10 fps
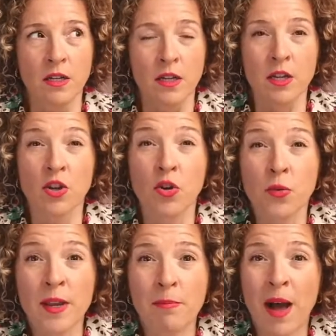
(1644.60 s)
can
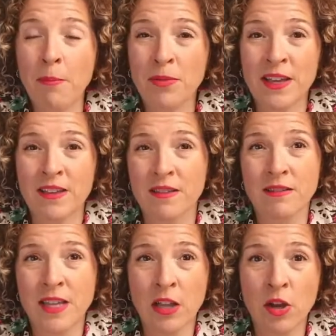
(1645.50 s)
creep up like
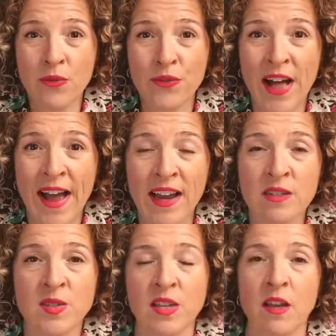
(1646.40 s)
yellow
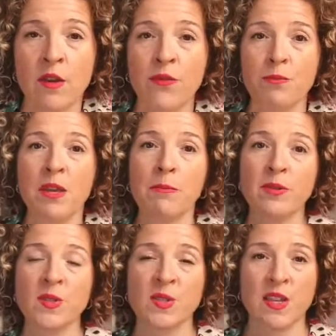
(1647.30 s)
flags if
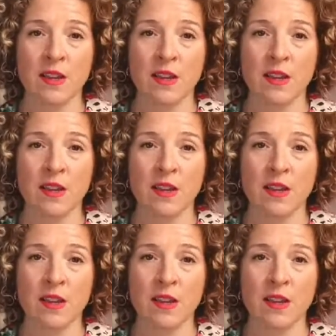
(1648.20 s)
people's